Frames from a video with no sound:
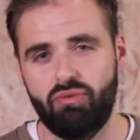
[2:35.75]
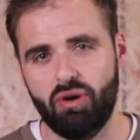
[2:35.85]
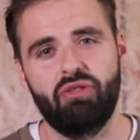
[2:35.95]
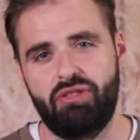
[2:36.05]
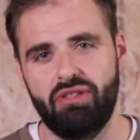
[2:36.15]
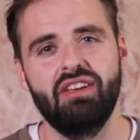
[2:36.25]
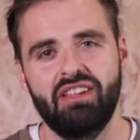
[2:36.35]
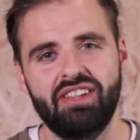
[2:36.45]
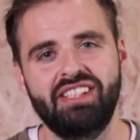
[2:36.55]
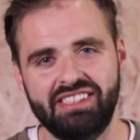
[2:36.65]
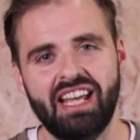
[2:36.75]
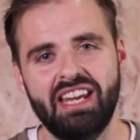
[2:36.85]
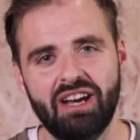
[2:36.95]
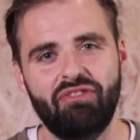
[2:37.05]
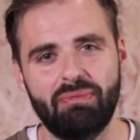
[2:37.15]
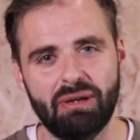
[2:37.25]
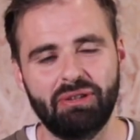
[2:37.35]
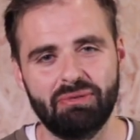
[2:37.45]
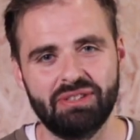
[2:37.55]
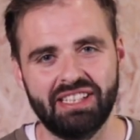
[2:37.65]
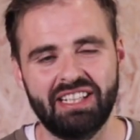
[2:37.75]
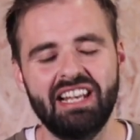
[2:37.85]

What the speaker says: what the state of the building was in.